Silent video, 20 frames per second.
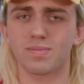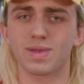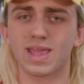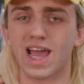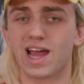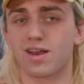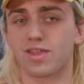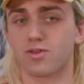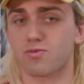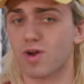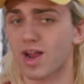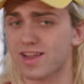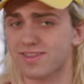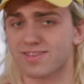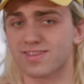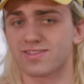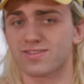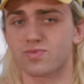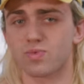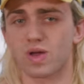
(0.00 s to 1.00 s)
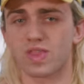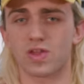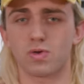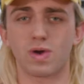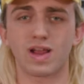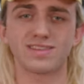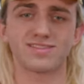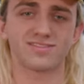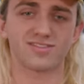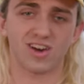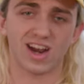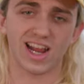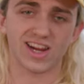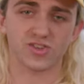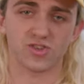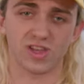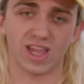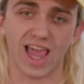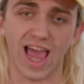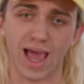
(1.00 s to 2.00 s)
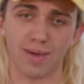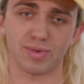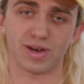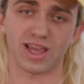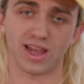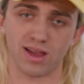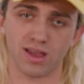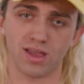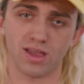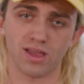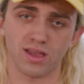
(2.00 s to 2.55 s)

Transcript: to be out of the races when the races are actually happening.